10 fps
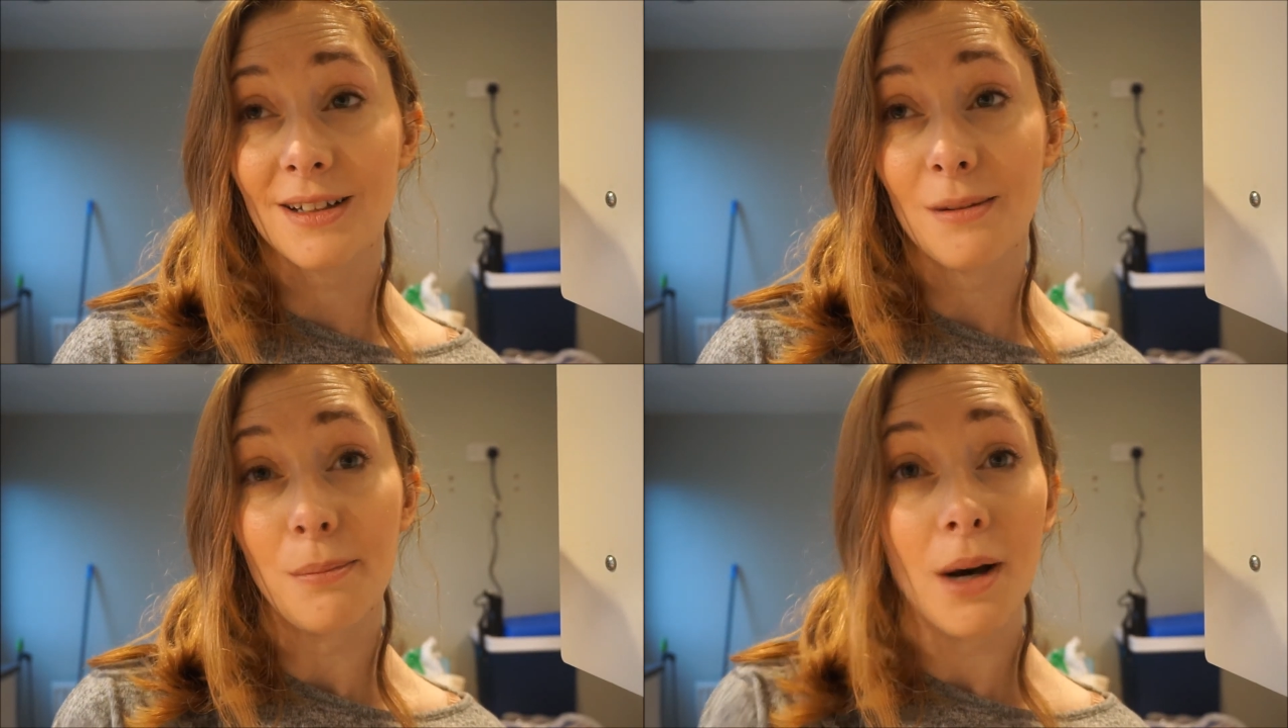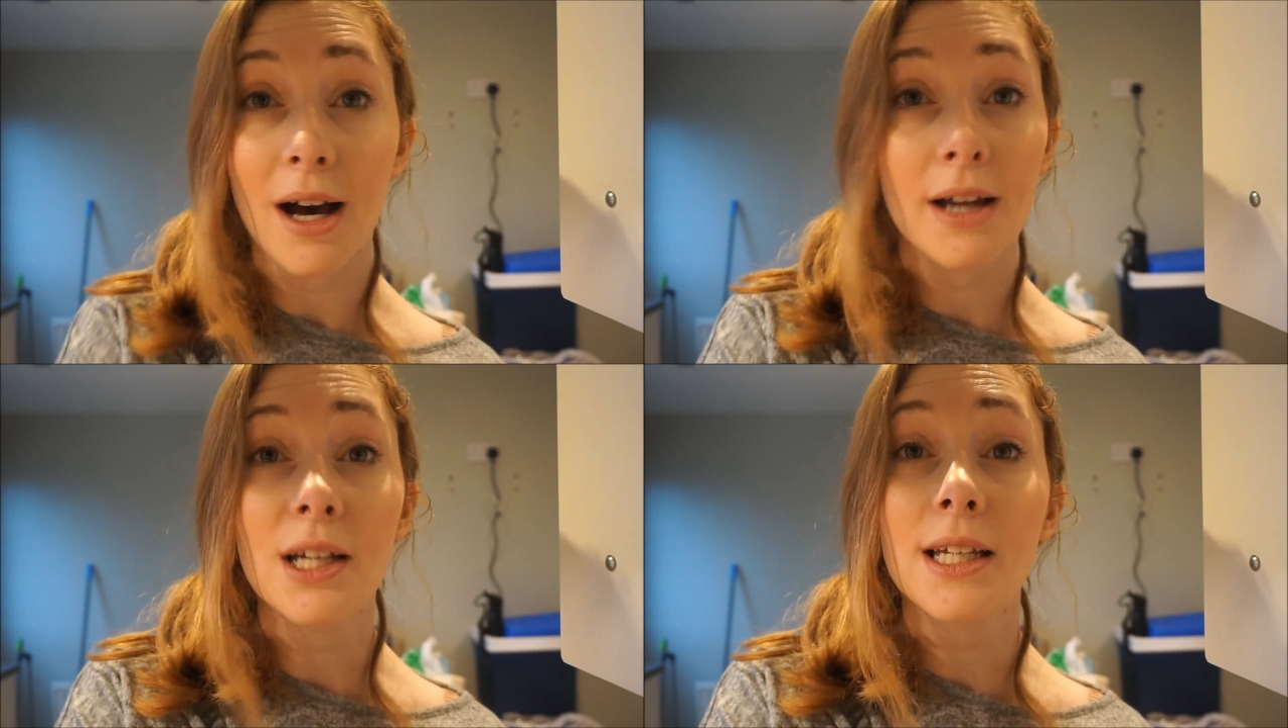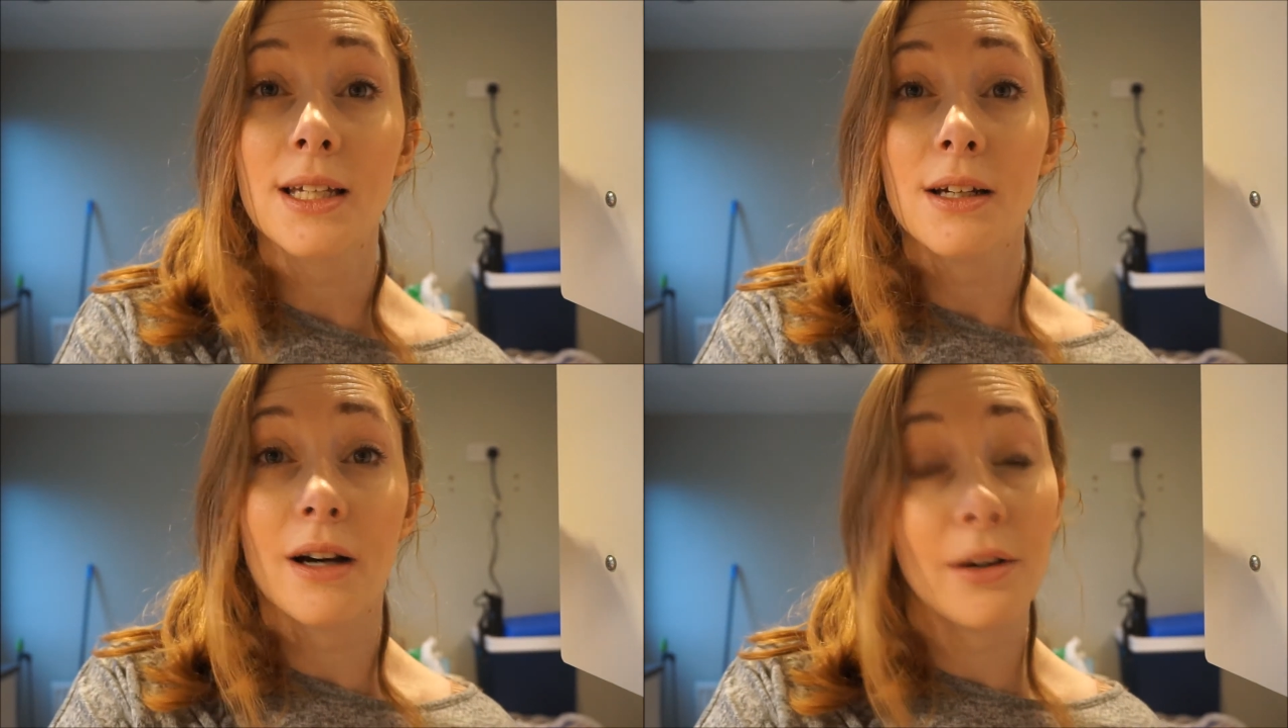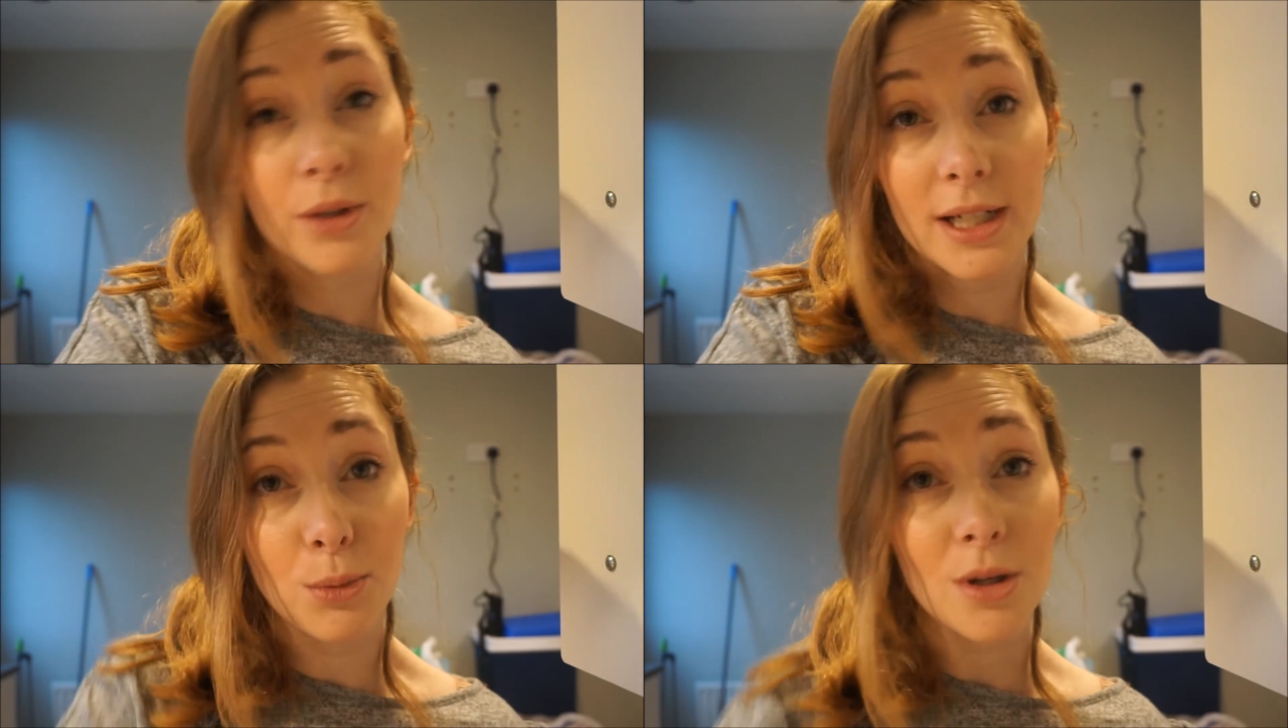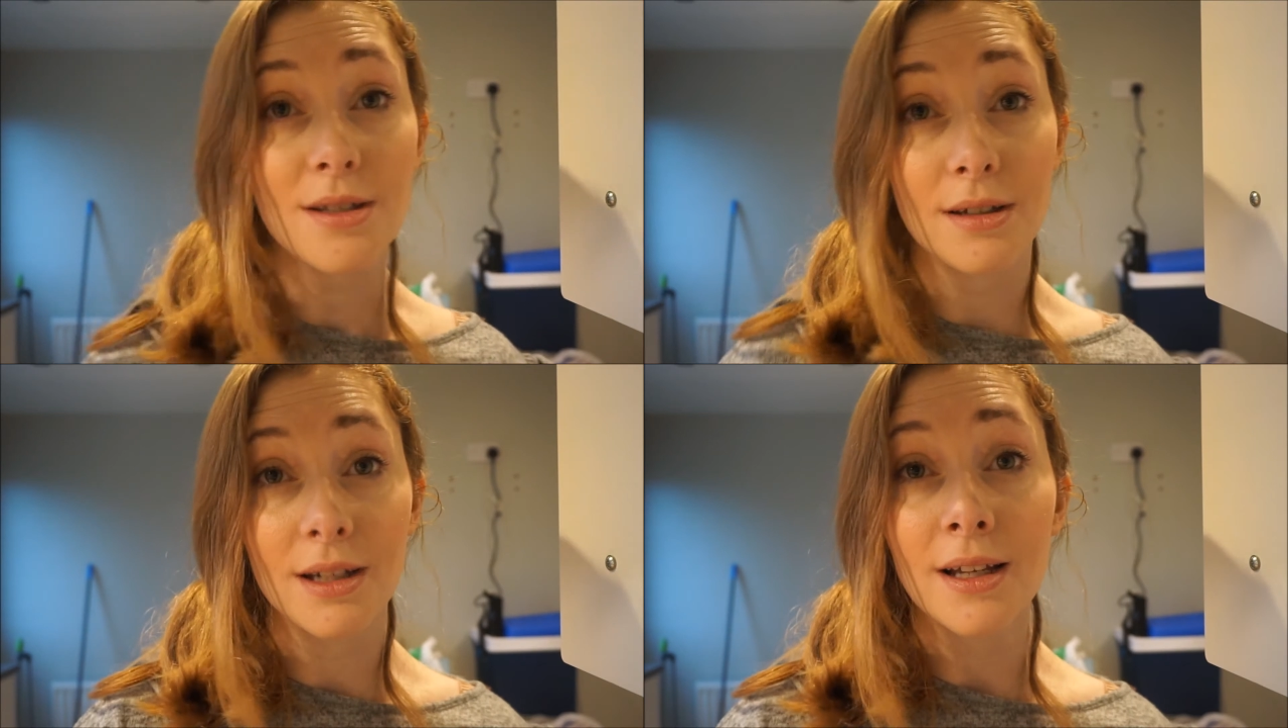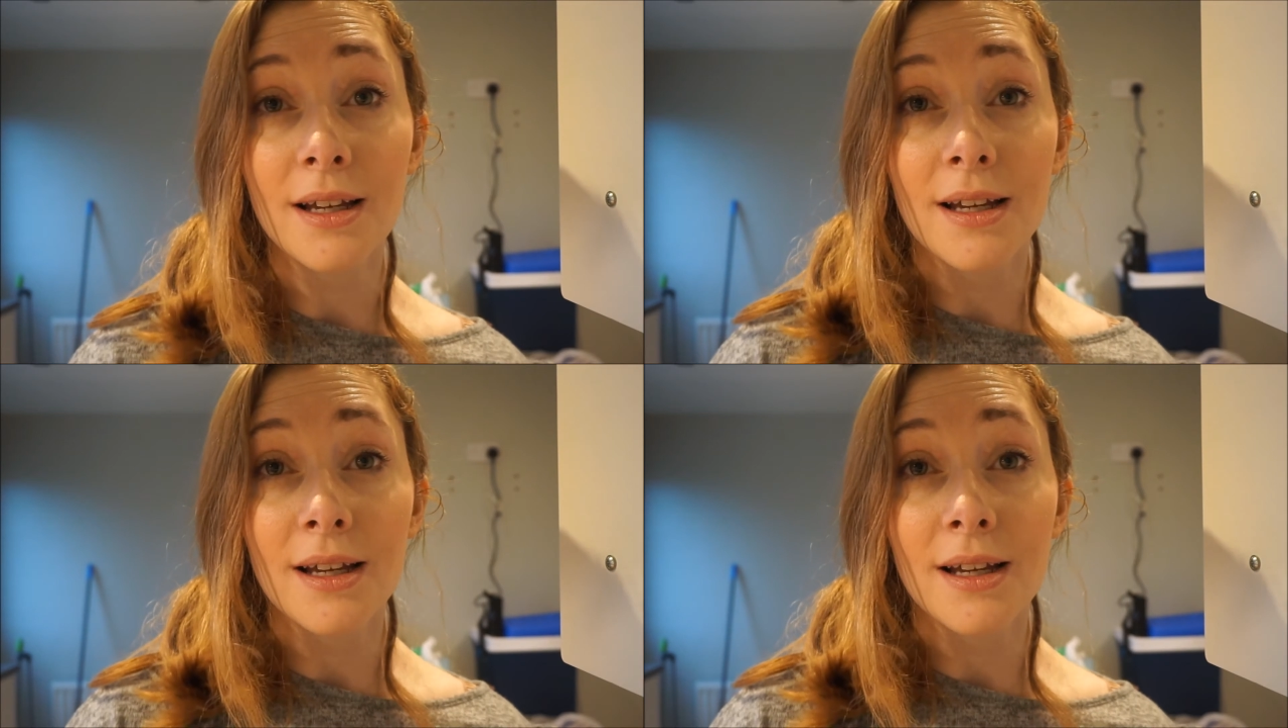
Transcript: but I really wasn't,